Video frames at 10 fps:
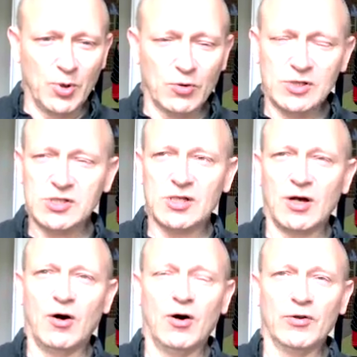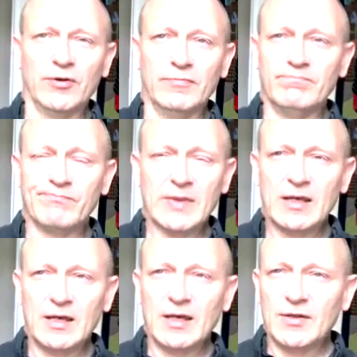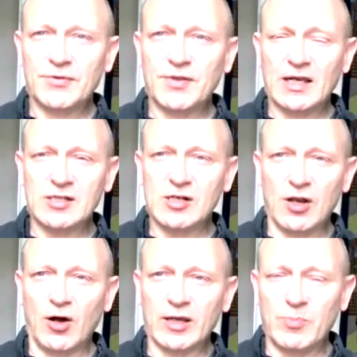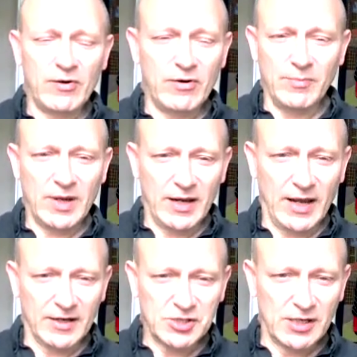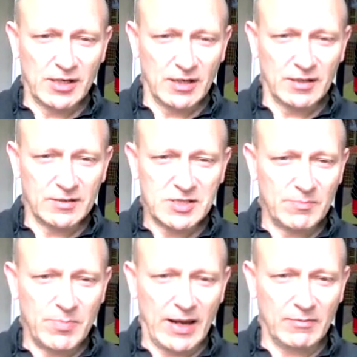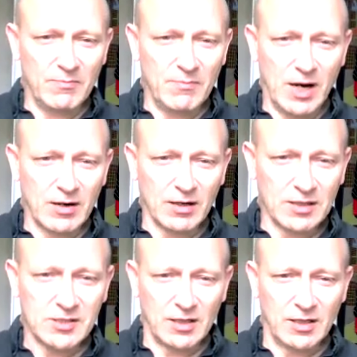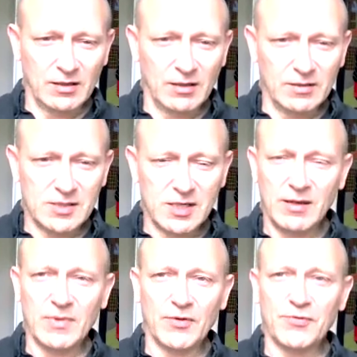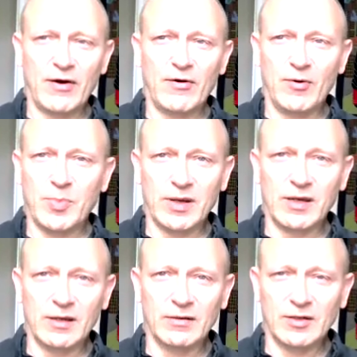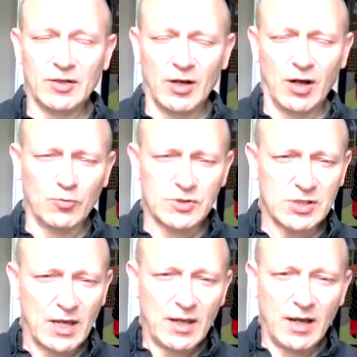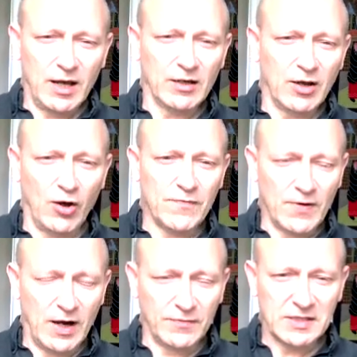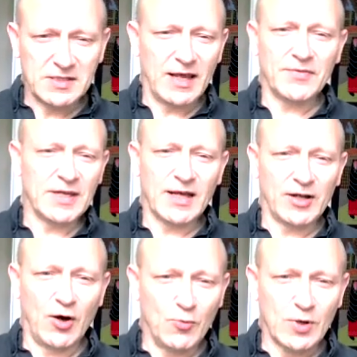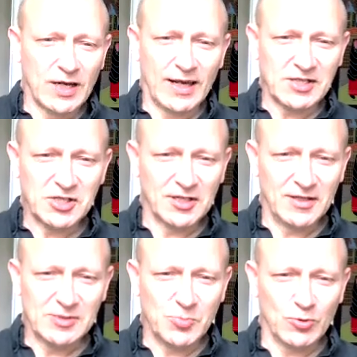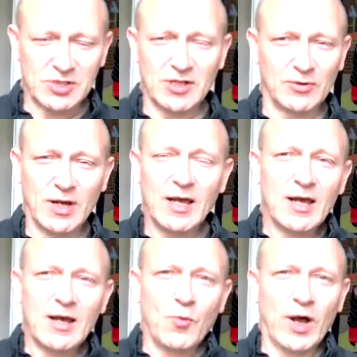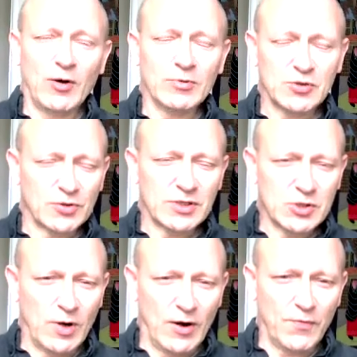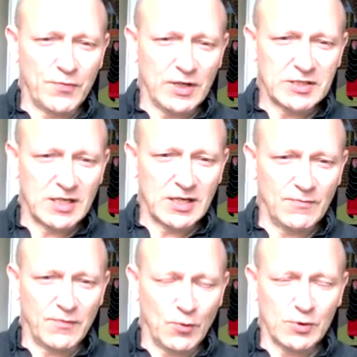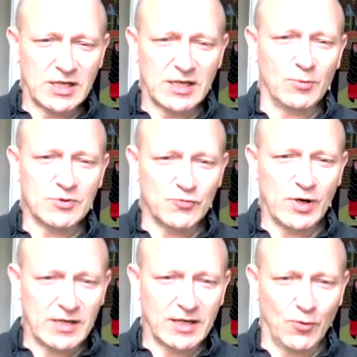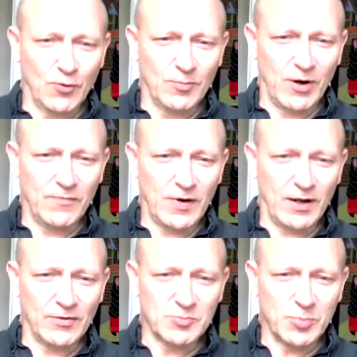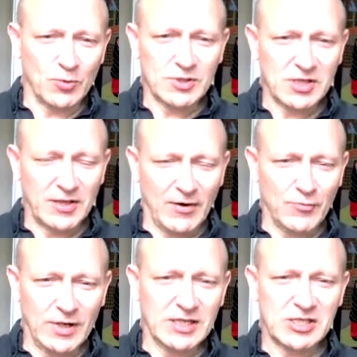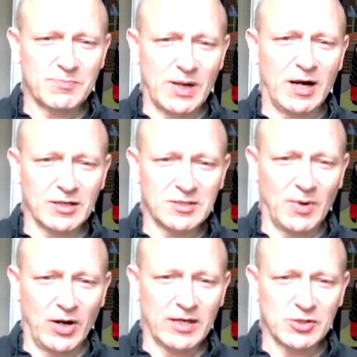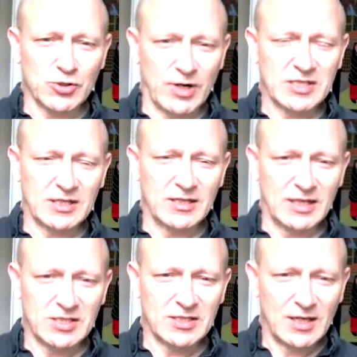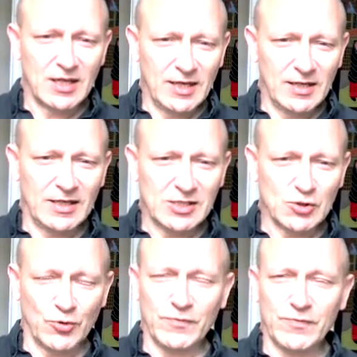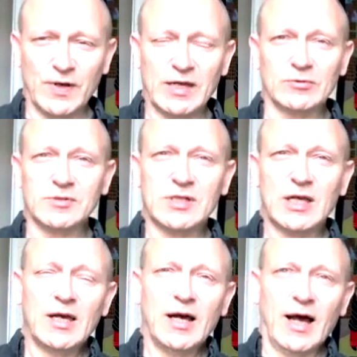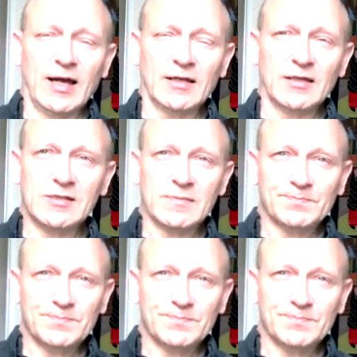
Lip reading: books on things like pyramid energy and Tibetan monks and hypnotherapy and life after death. He had a whole collection of these books. So when I was sort of 12, 13, 14, I was reading all of my father's books. So that really sparked my interest in these sort of fields. And